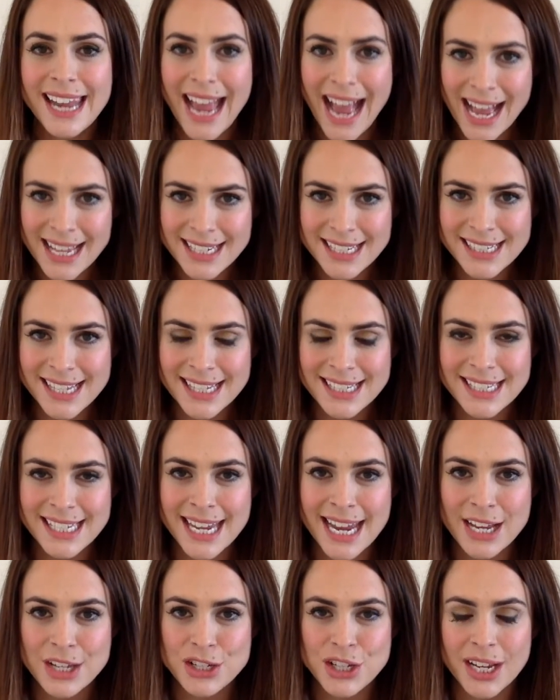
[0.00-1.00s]
and it's
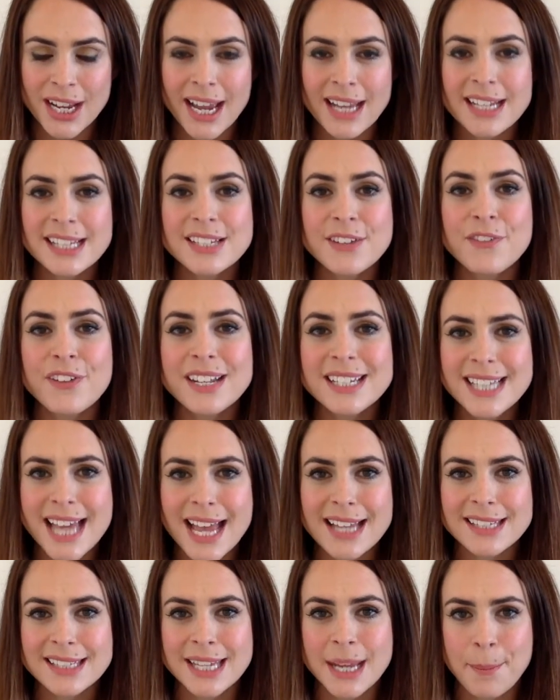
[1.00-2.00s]
anti-aging, and it's a
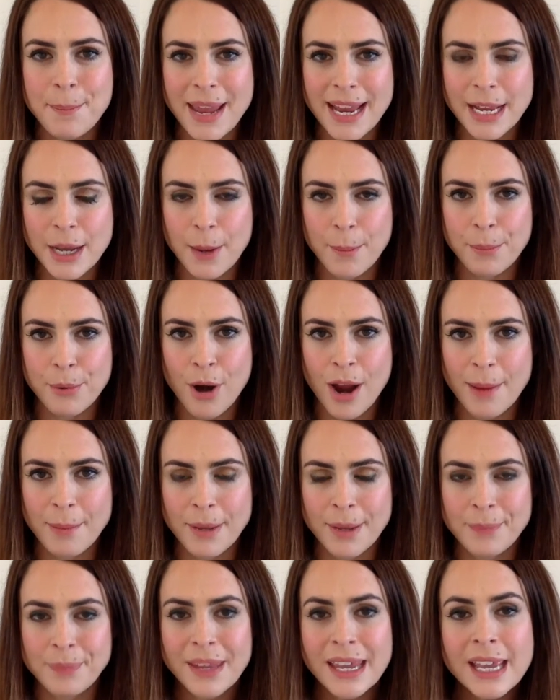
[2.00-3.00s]
fantastic makeup
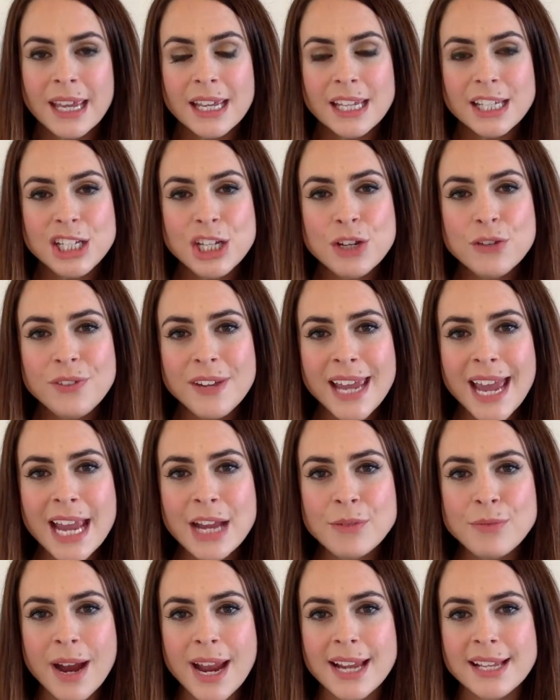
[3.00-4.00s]
primer.
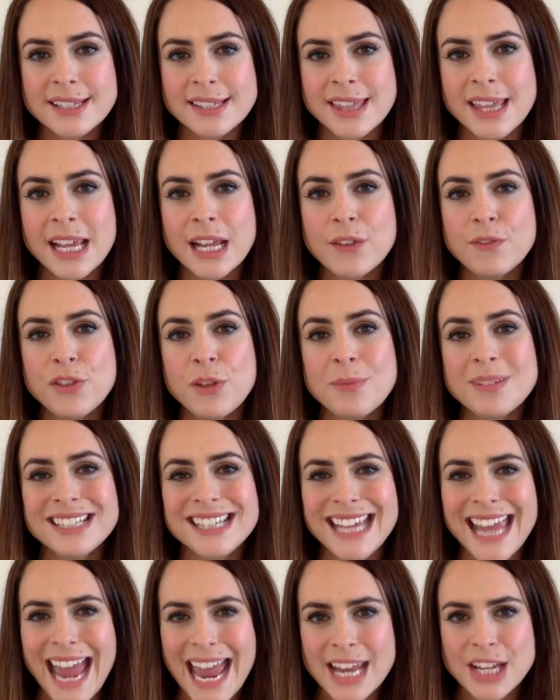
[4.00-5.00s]
UVA rays, think of them as
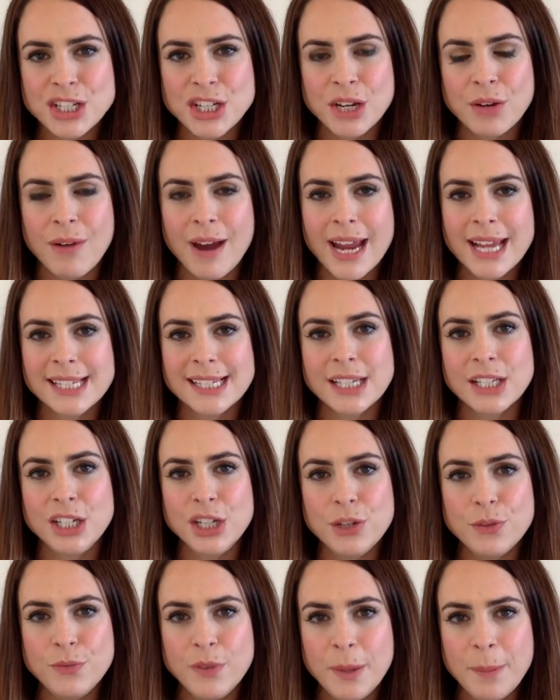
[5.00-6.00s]
the aging rays, and
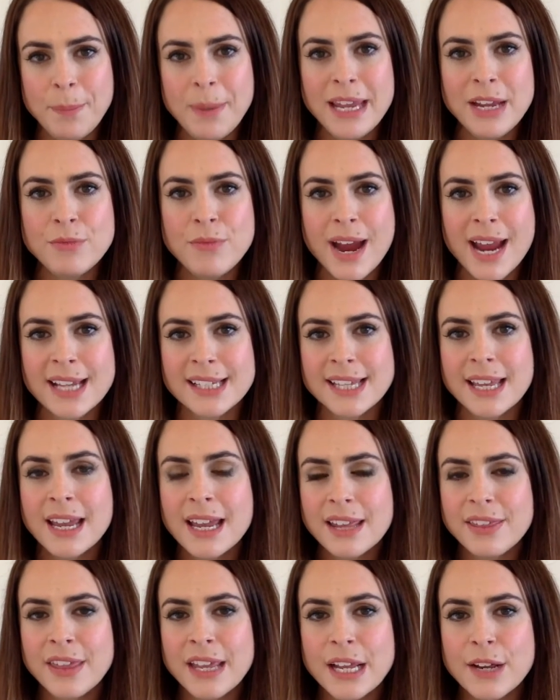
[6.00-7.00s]
UVB rays,
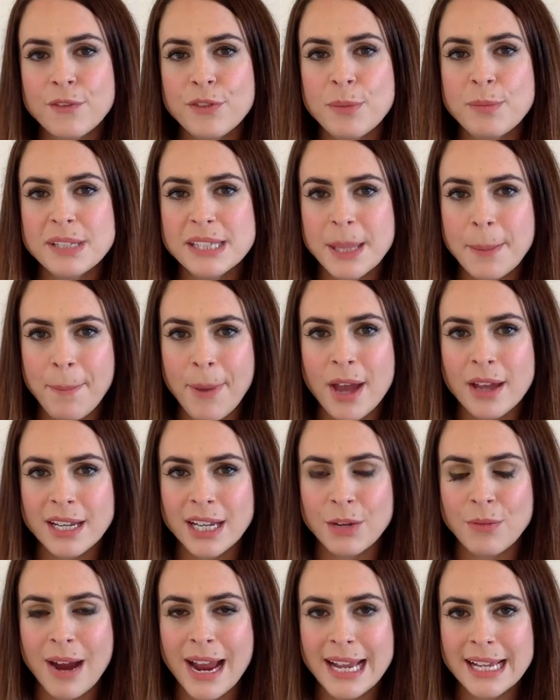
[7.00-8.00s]
think of them as the
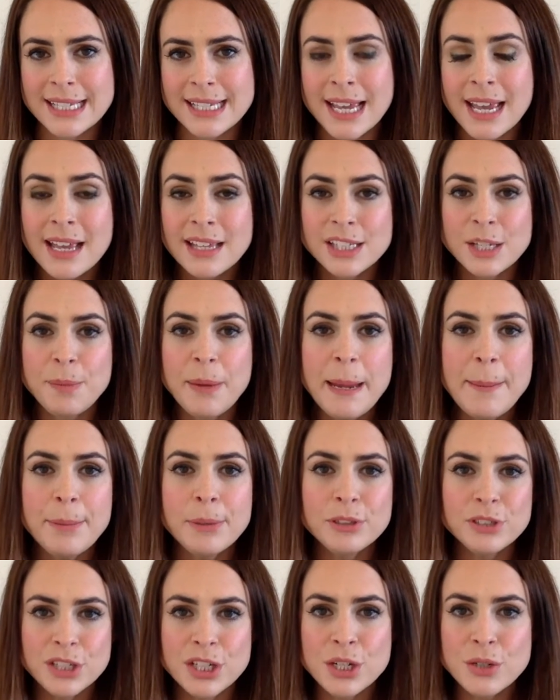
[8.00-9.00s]
burning rays. So
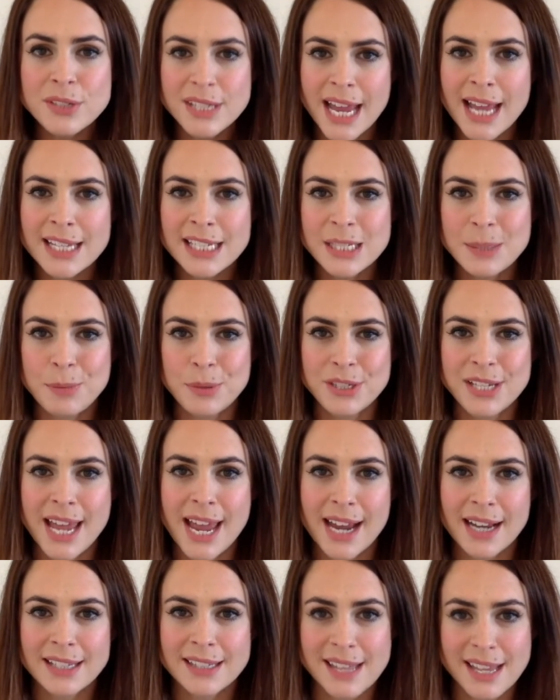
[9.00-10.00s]
people do tend to
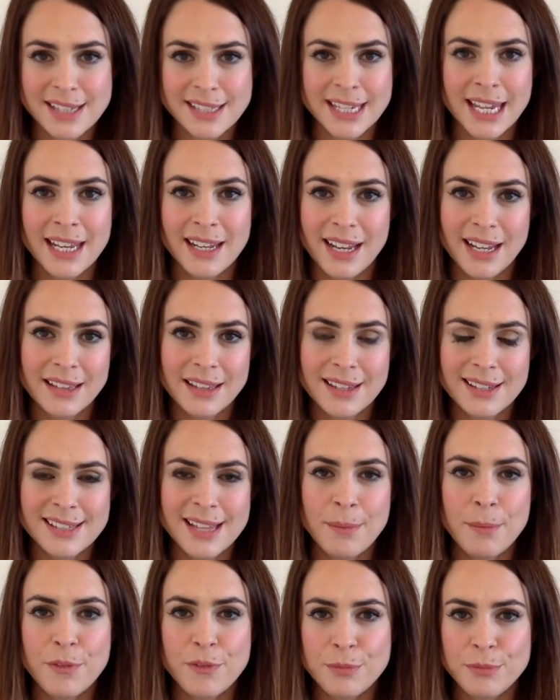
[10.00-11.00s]
protect their skin in the
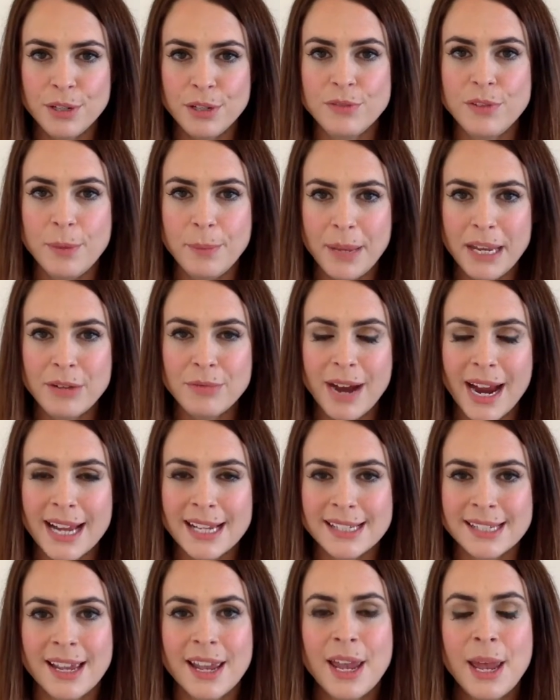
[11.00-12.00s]
summer from UVB
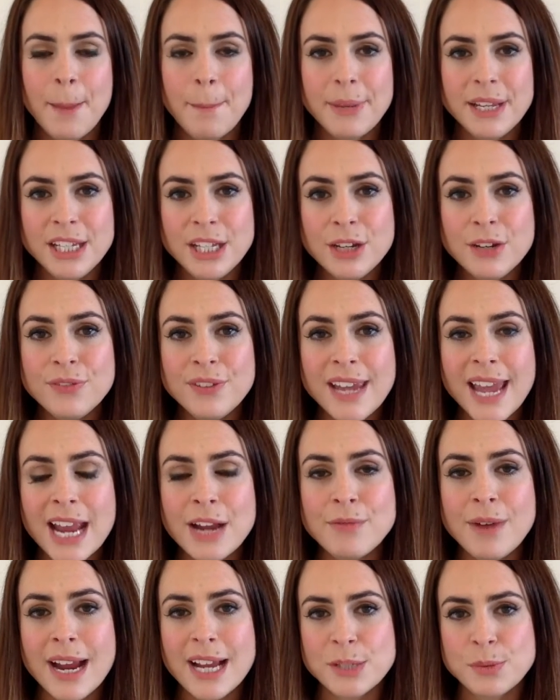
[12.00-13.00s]
rays, but UVA
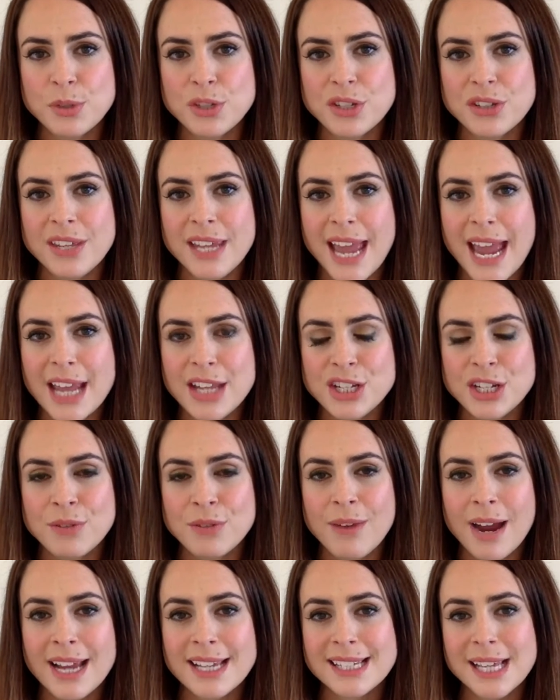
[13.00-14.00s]
rays, which are the aging
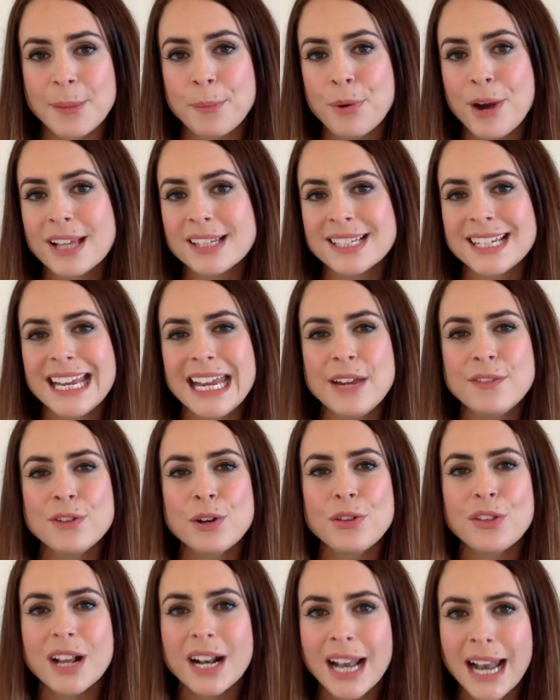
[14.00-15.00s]
rays, are present even
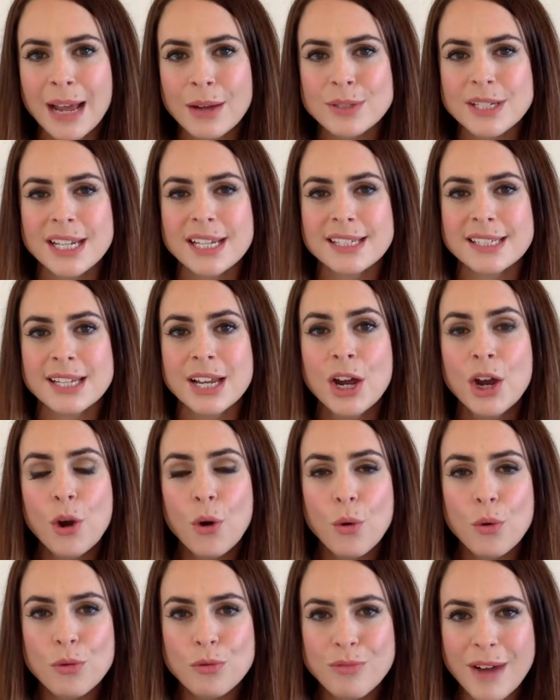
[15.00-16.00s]
on the cloudiest
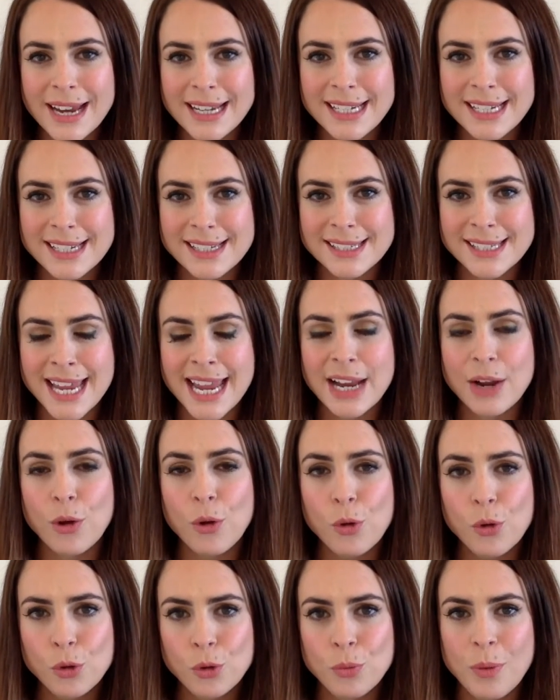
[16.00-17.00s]
or rainiest day.
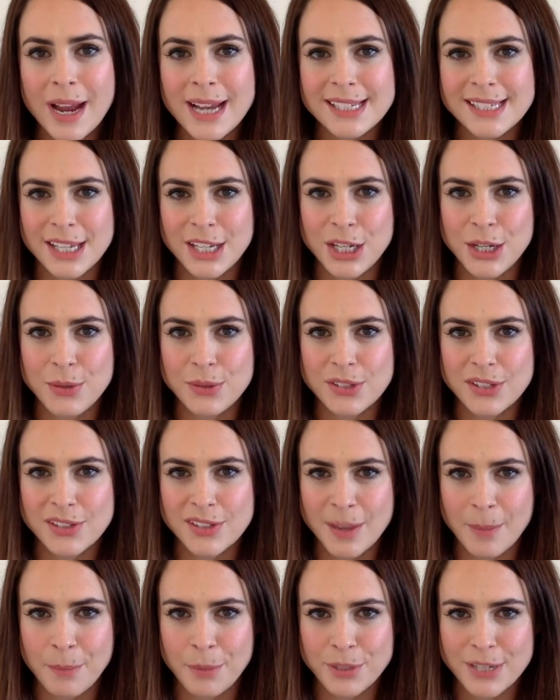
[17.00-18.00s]
Always use
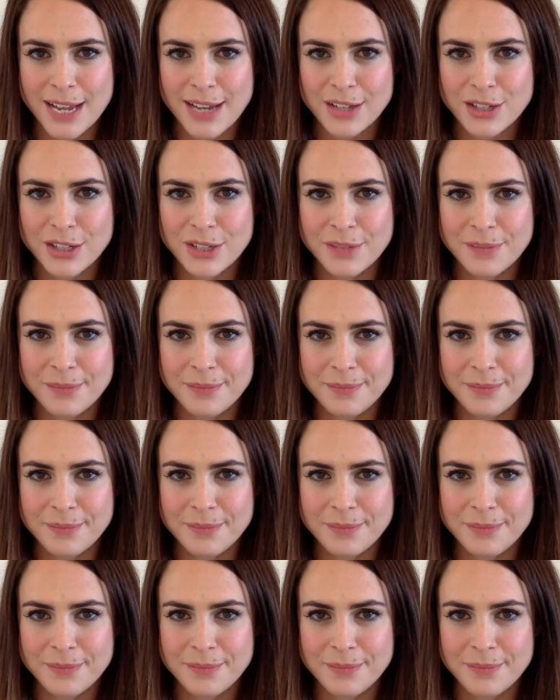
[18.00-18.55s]
sun protection.